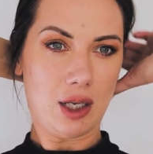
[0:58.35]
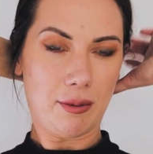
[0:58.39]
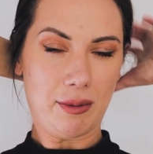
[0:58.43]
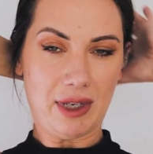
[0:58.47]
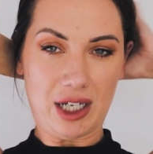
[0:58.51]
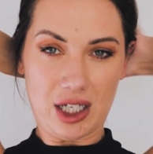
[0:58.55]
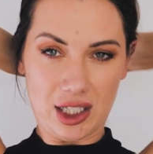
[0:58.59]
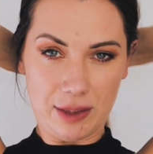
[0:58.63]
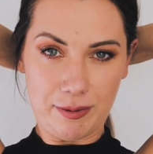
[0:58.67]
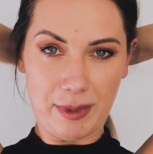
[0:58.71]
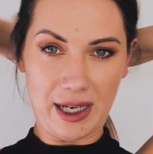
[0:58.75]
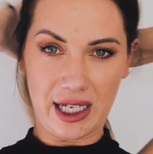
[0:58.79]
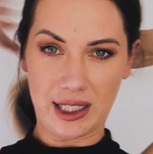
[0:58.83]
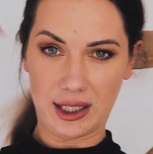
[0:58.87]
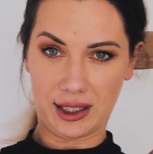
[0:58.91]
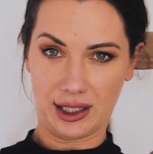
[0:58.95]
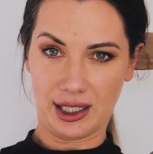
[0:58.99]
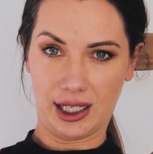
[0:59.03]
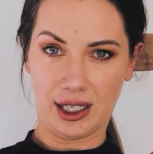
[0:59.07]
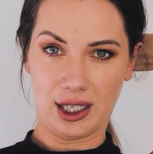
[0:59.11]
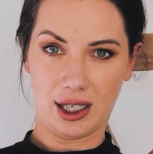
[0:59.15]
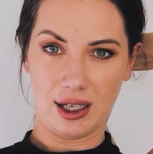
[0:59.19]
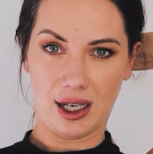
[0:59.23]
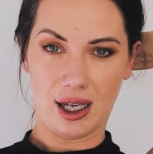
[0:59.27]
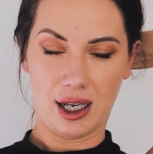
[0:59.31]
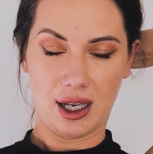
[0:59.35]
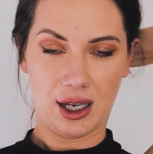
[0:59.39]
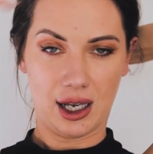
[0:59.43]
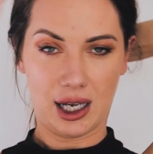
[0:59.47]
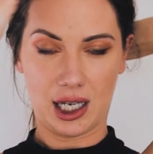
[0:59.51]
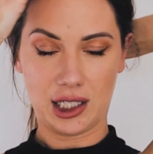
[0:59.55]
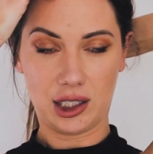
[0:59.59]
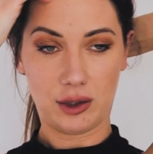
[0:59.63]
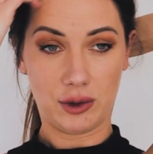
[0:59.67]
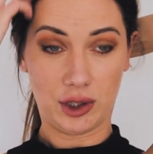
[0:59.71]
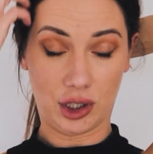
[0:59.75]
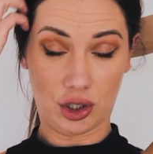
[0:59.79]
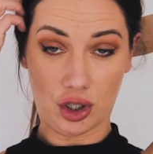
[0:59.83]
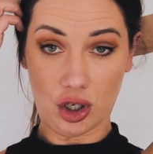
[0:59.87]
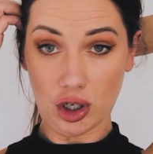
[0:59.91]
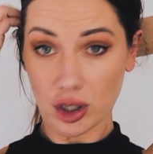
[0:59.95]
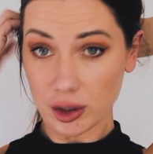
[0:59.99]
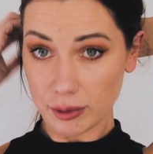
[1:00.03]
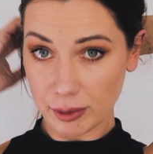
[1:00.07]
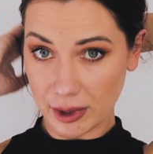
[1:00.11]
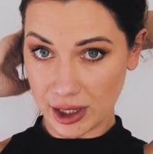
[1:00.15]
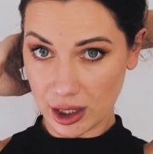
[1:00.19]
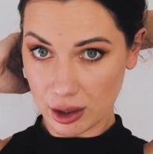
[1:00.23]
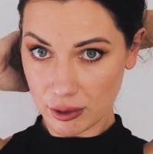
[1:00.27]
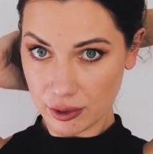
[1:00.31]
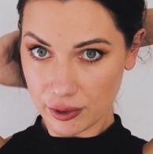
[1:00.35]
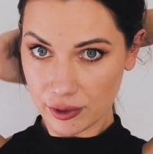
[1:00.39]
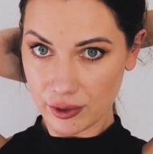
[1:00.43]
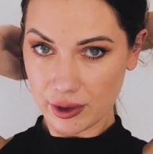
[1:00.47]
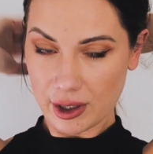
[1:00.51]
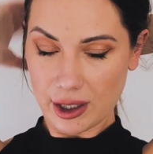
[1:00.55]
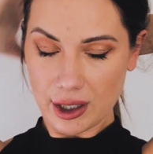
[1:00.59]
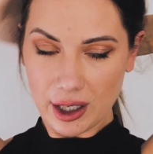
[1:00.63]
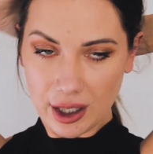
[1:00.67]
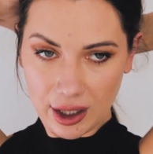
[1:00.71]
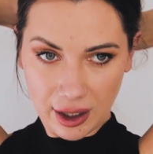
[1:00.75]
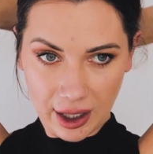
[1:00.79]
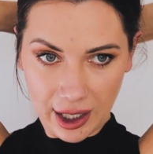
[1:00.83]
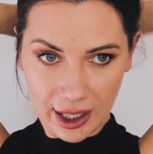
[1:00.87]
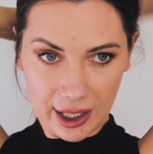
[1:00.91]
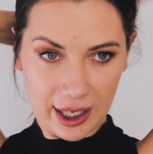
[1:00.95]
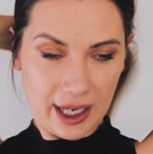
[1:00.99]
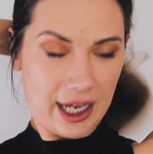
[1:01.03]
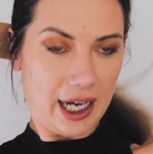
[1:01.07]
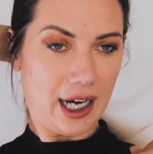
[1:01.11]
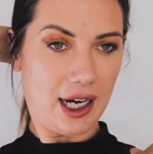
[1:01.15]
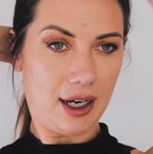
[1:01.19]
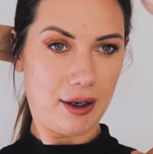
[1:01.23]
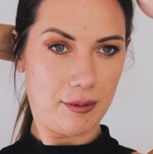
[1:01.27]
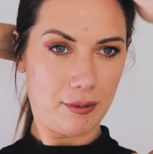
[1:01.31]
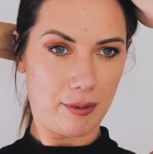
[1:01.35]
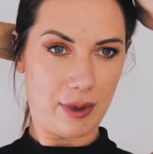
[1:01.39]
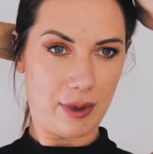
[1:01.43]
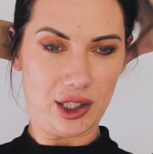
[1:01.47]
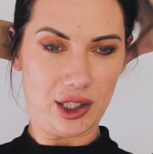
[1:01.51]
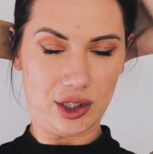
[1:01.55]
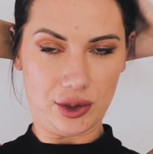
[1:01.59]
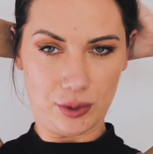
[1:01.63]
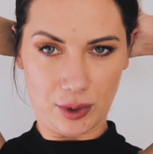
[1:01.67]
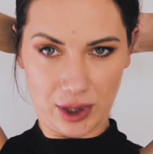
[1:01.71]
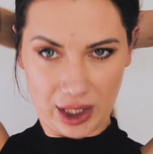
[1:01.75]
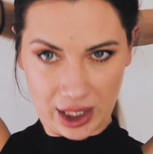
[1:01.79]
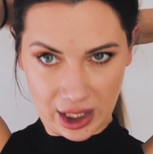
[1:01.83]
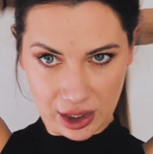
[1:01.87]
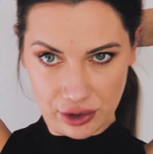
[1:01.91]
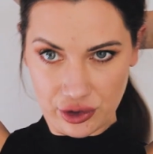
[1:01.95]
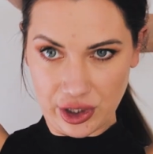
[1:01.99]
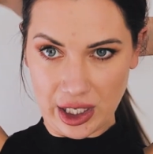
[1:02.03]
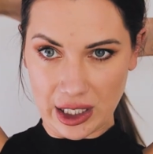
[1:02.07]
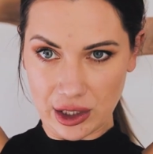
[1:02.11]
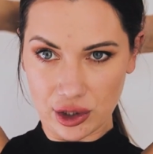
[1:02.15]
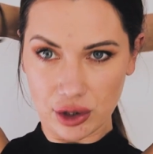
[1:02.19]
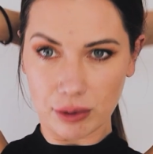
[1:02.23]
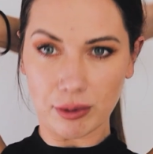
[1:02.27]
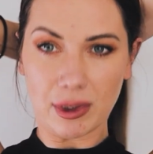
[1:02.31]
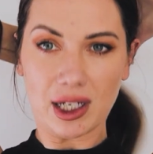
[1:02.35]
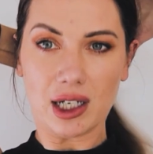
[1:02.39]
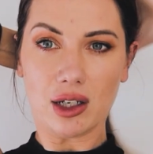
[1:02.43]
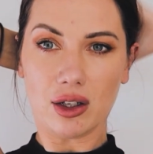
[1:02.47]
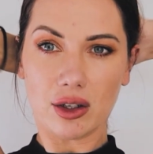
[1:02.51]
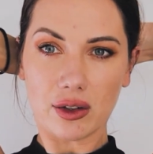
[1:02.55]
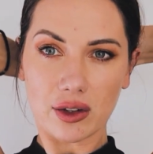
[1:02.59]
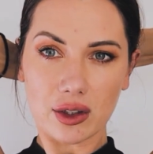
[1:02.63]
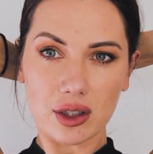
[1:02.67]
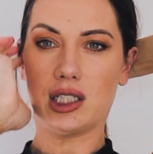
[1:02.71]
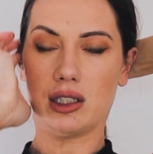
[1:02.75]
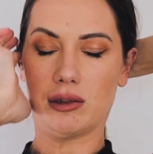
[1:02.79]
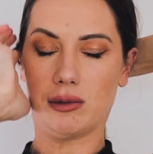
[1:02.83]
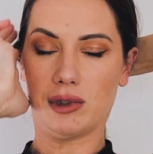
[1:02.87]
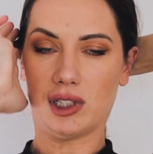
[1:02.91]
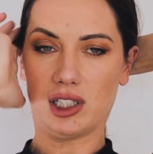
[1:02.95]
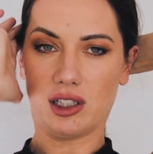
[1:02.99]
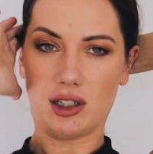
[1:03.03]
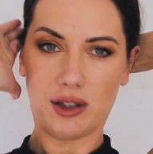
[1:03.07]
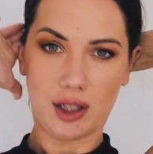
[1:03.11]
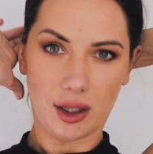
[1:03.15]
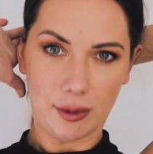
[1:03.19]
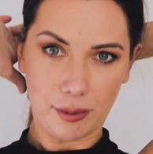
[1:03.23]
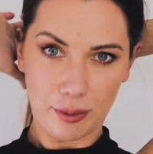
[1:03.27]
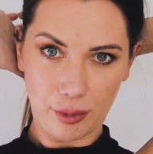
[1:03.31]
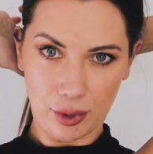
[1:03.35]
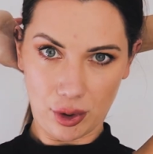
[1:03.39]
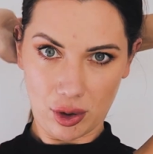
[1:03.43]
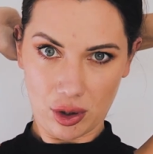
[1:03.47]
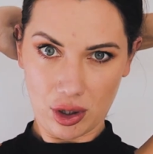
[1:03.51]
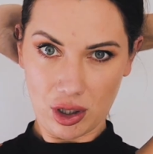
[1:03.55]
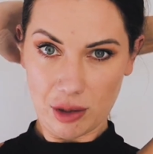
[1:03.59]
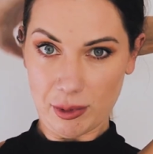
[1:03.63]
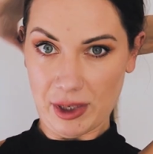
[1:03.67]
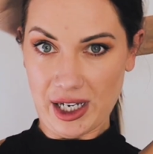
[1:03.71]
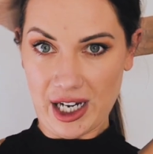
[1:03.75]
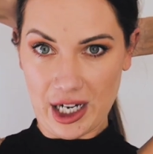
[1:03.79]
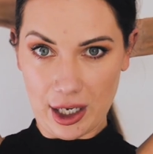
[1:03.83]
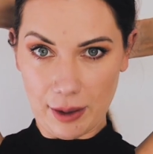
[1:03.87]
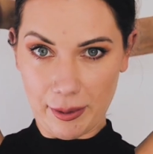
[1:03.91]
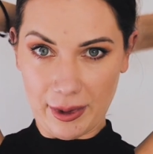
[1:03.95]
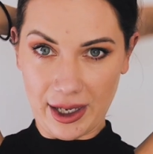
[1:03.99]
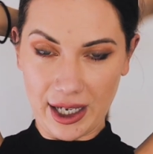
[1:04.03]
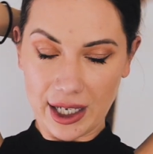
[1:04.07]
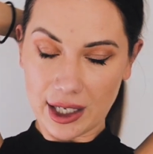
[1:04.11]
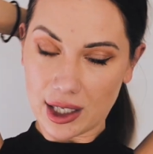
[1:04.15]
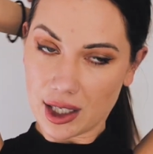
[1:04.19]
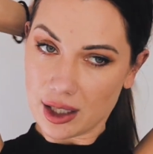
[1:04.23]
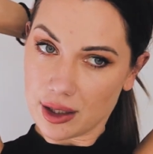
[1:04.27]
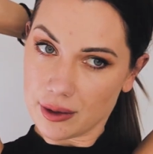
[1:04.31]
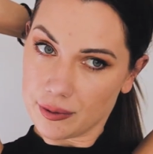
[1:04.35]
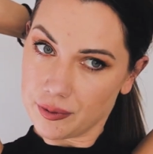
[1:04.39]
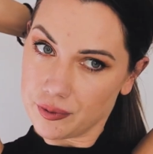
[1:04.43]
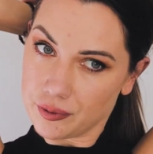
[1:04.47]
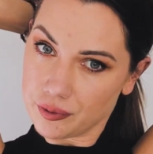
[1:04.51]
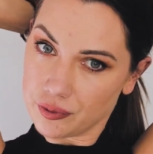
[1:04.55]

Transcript: because basically I don't want to cut my own hair, I just want to kind of change up my look. So I'm going to put all my hair back